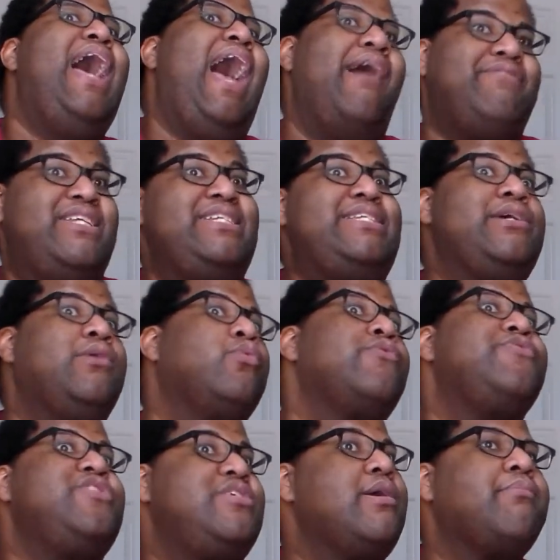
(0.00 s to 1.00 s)
having to deal
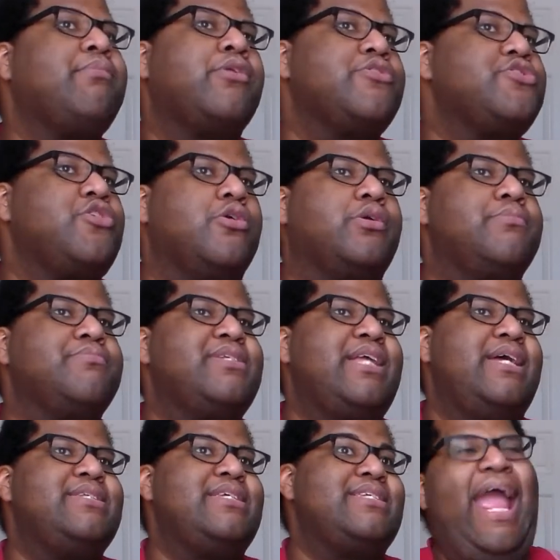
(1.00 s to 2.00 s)
with similar
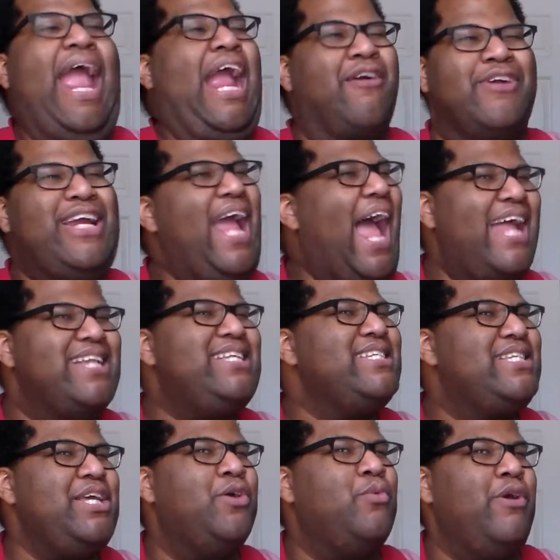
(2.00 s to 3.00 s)
circumstances Harry had to
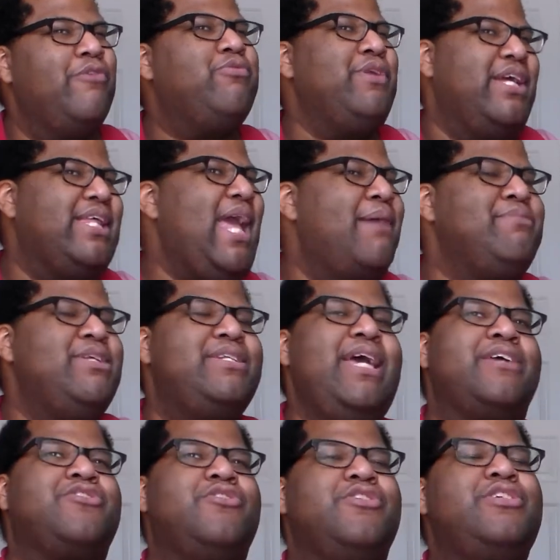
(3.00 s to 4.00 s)
deal with when it came to
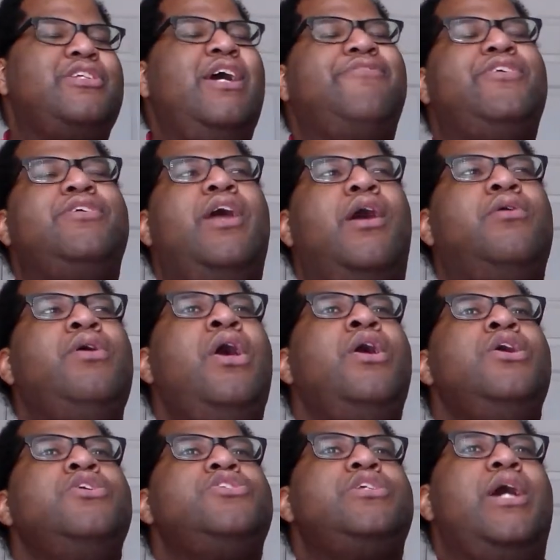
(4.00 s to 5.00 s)
Dexter and stuff, you know.
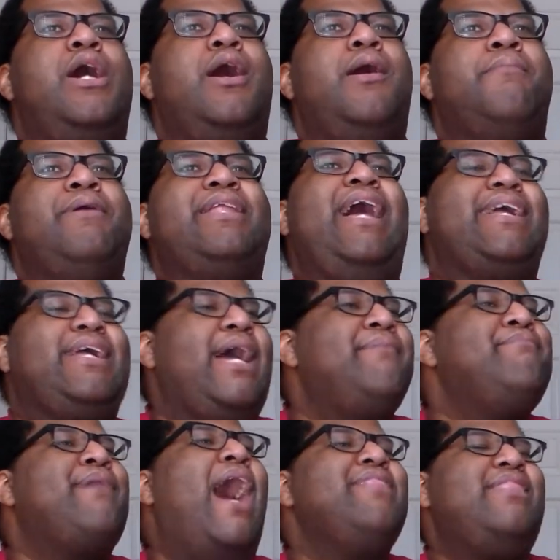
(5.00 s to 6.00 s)
So, but like,
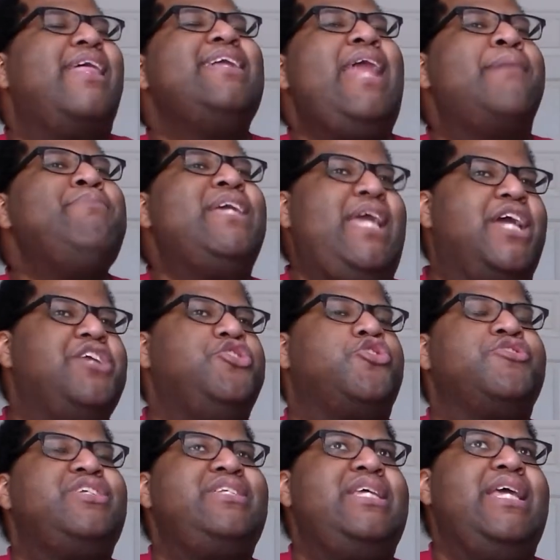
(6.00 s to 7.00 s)
I think that'd be
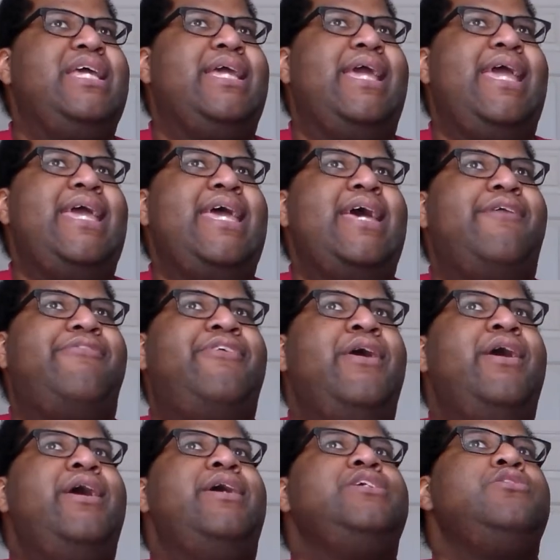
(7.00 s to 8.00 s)
interesting if
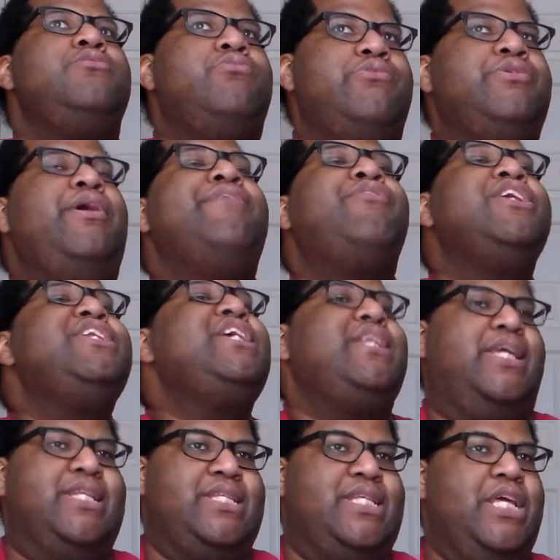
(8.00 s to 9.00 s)
you, if we
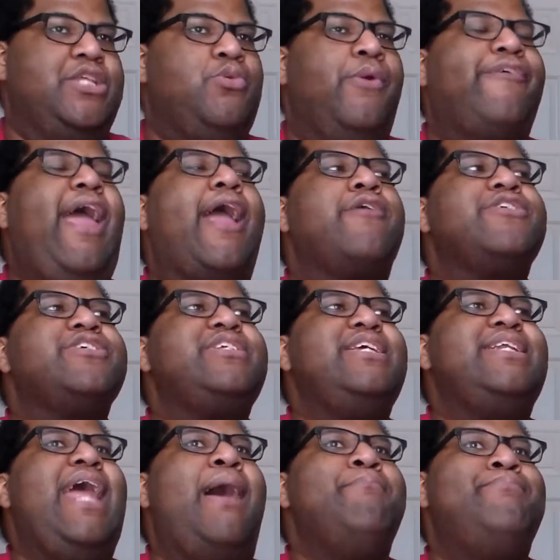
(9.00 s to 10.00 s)
did continue with
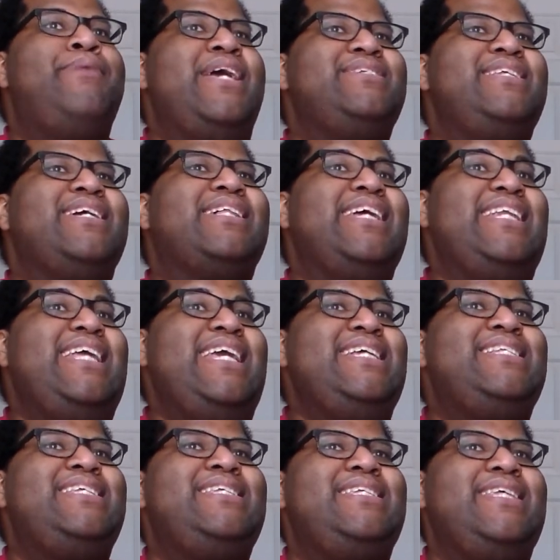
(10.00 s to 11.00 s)
Harrison, that basically
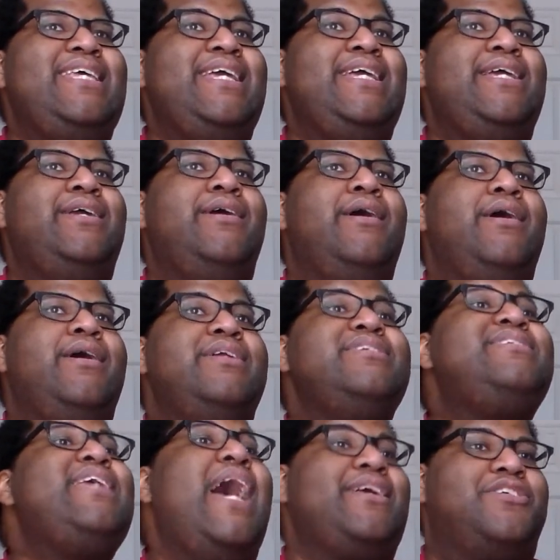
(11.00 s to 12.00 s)
he'd see
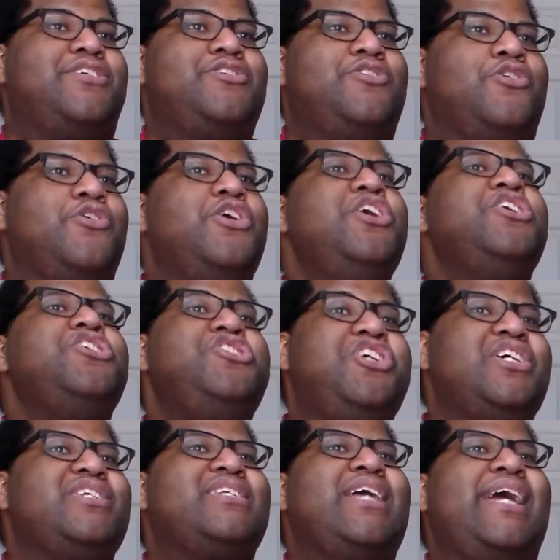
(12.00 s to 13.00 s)
Dexter
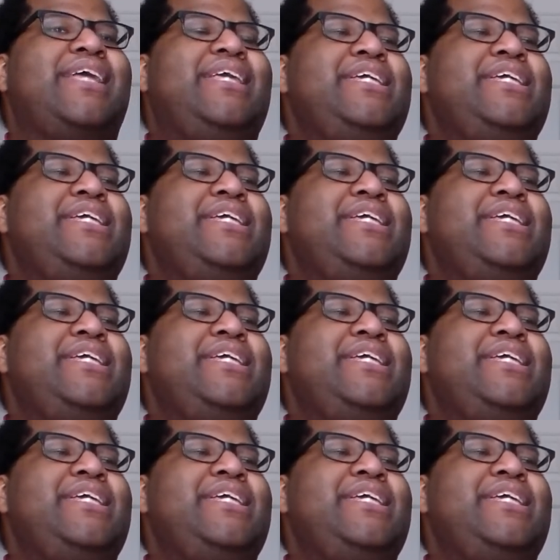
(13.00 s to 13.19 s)
just like